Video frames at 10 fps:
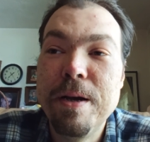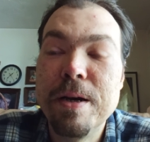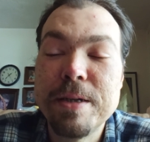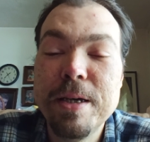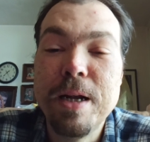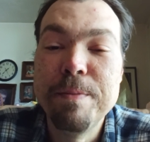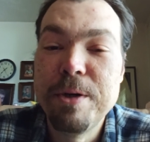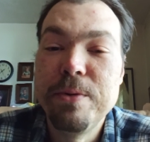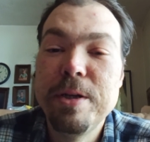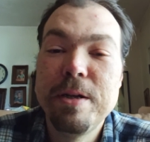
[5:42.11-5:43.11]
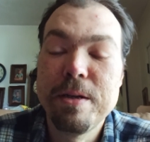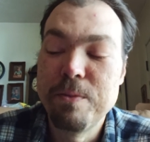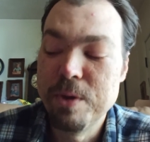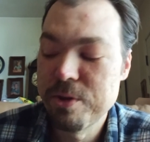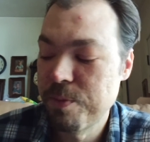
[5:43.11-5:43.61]
again, I'm going to read it
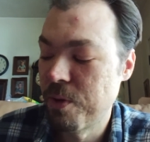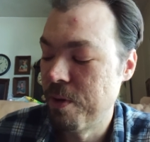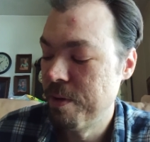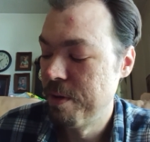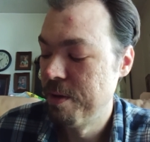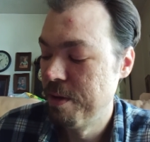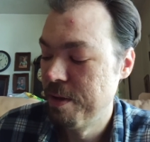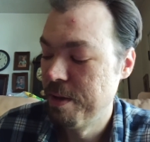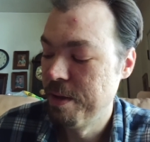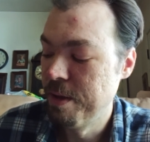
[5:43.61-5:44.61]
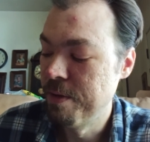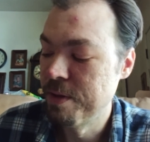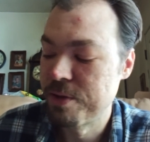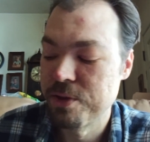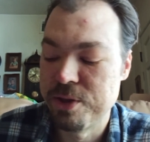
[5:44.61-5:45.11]
once more. And
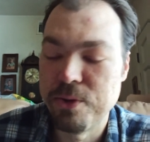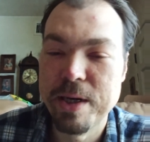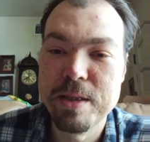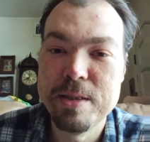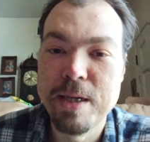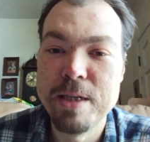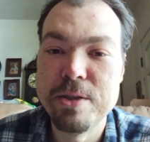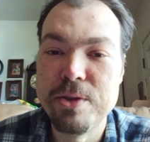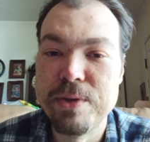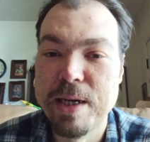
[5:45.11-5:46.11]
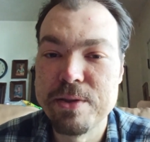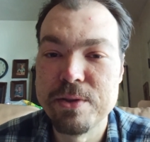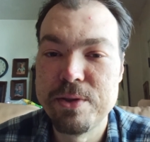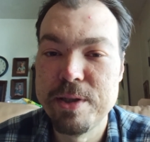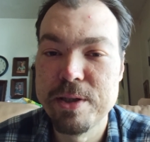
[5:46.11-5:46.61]
this is directly tied to
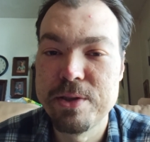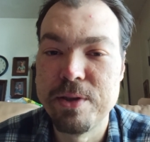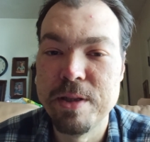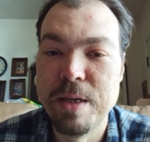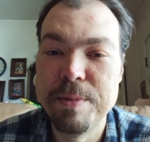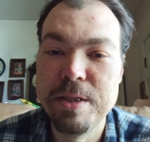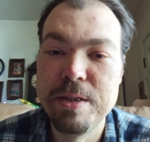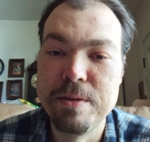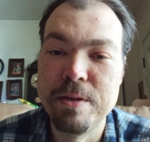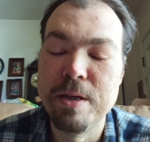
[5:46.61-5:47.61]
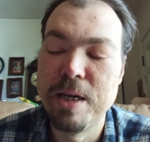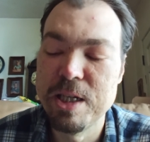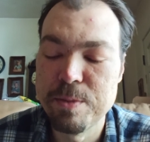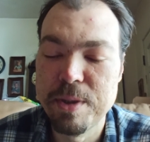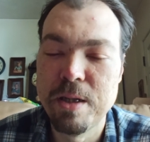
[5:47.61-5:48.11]
2006, the
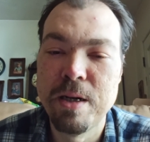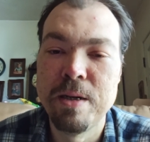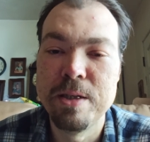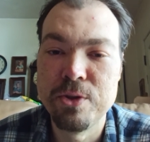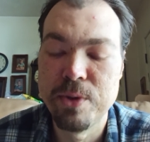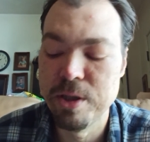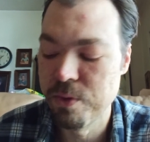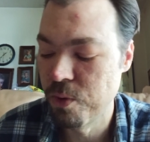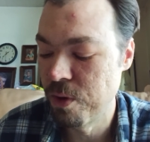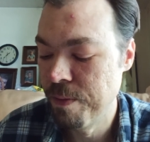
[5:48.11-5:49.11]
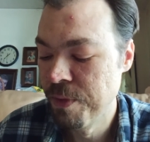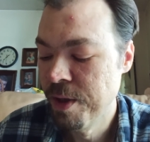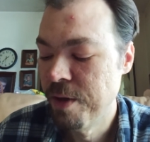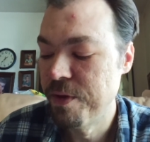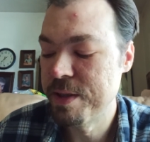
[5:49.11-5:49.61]
Hezbollah-Israeli war.
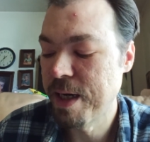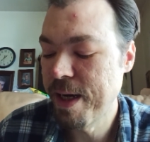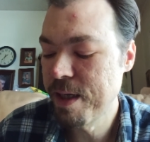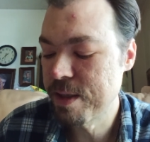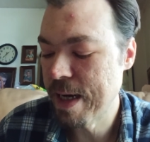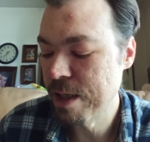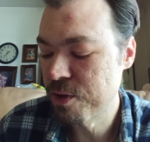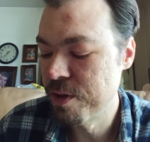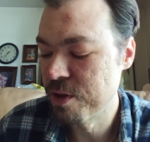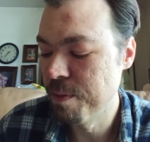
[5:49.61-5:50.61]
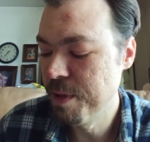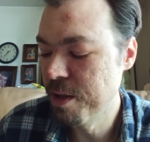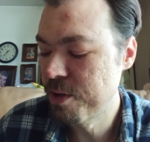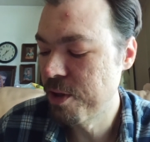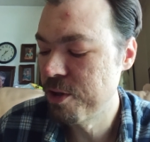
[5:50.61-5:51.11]
The Dahaya Doctrine is a
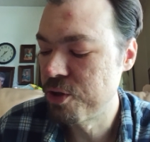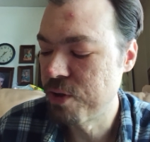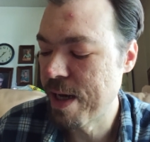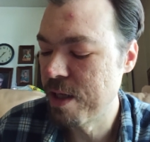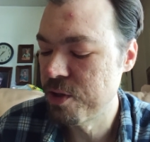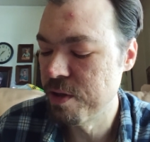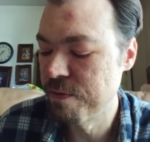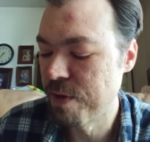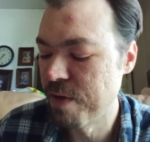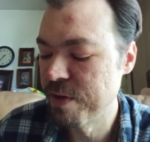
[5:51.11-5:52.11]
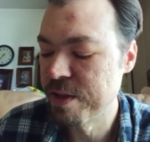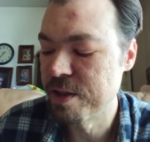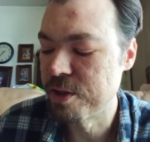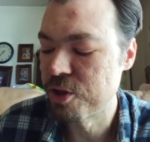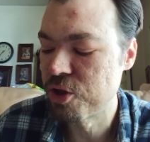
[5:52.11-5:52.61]
military strategy involving
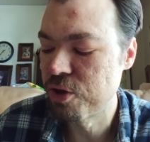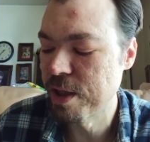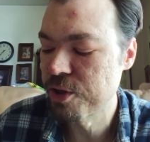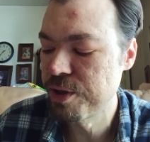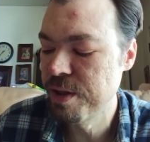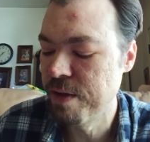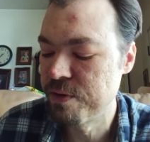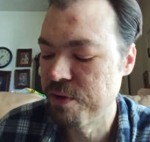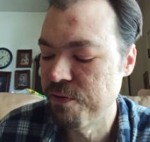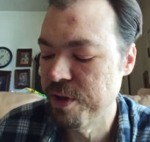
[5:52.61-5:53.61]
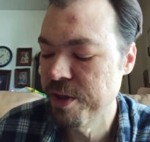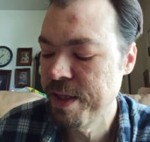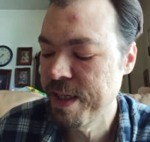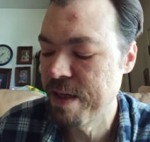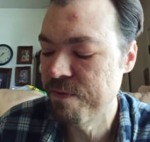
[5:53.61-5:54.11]
the destruction of
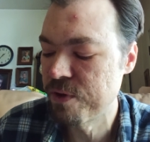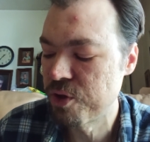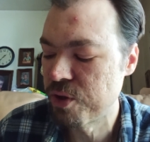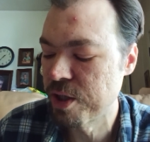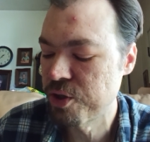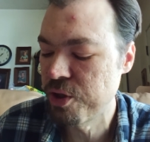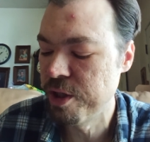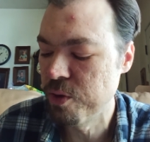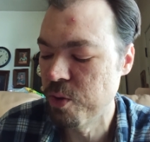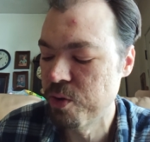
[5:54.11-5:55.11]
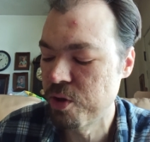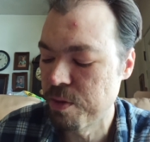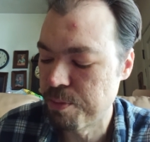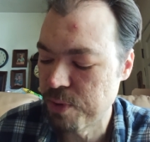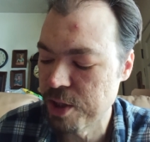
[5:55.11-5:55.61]
civilian infrastructure in order to
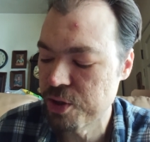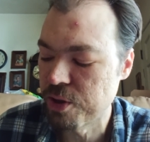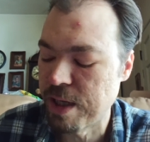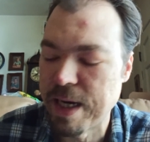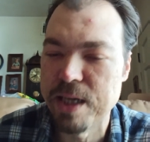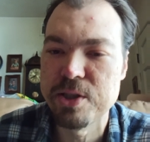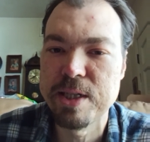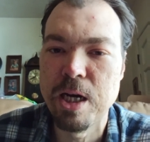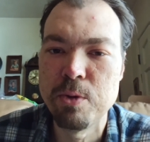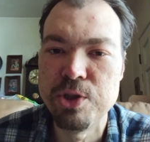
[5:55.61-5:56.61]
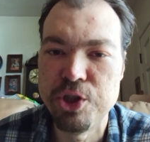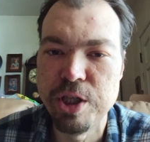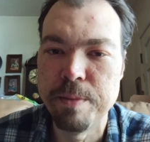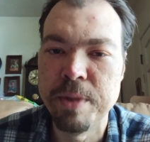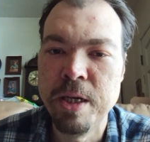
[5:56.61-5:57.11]
pressure a hostile
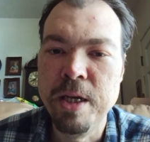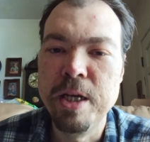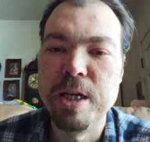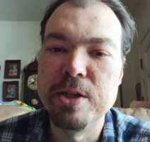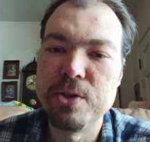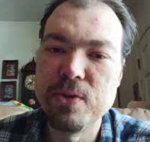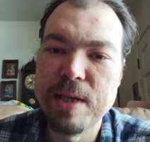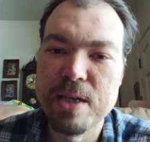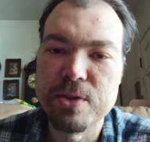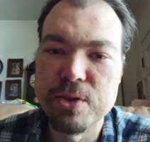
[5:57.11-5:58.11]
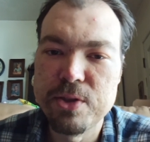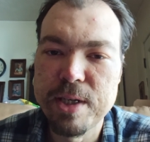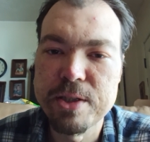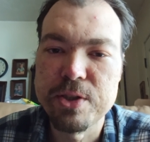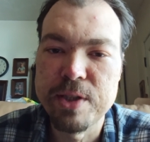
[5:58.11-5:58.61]
regime. In
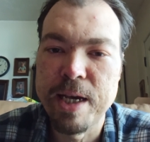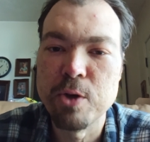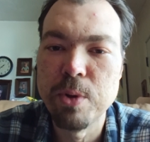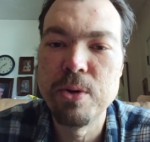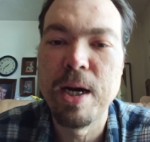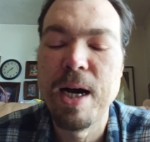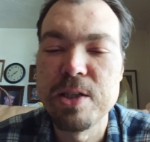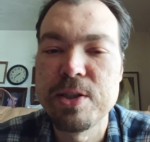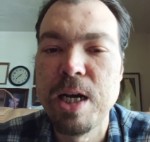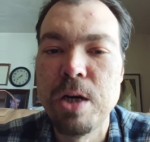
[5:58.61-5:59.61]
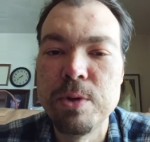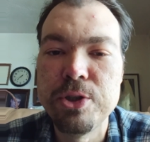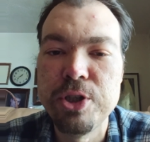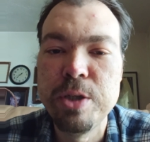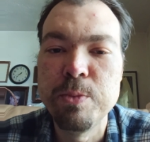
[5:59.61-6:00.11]
2006, that, quote, hostile
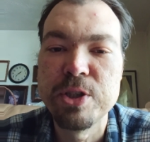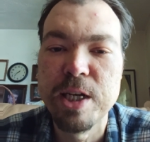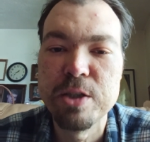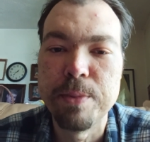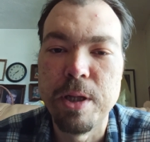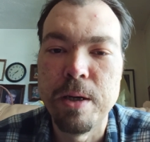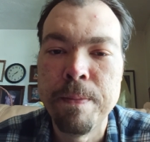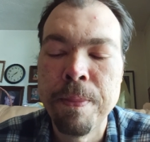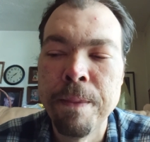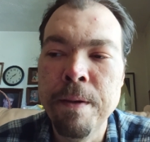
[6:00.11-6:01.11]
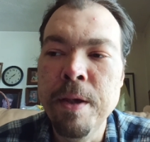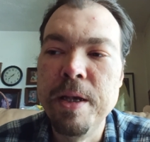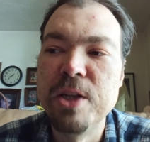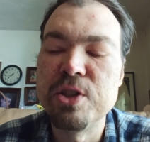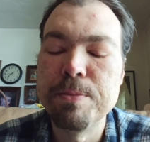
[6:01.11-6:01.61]
regime was Hezbollah.
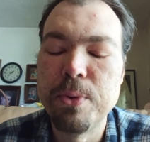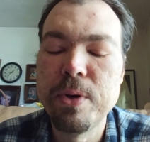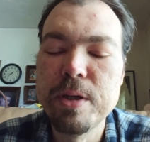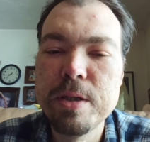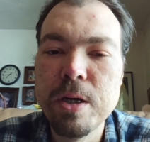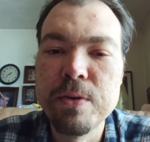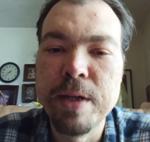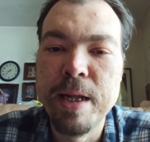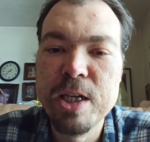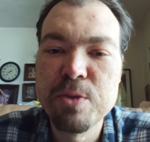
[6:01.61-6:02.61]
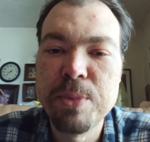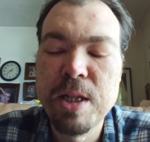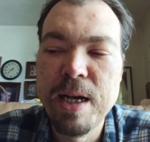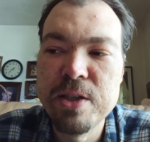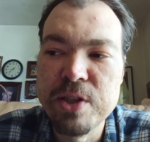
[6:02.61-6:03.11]
It's important to note that
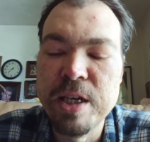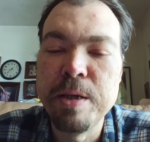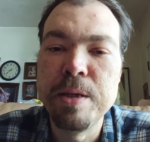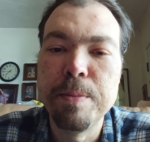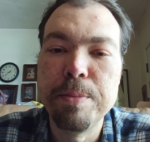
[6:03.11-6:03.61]
Hezbollah has a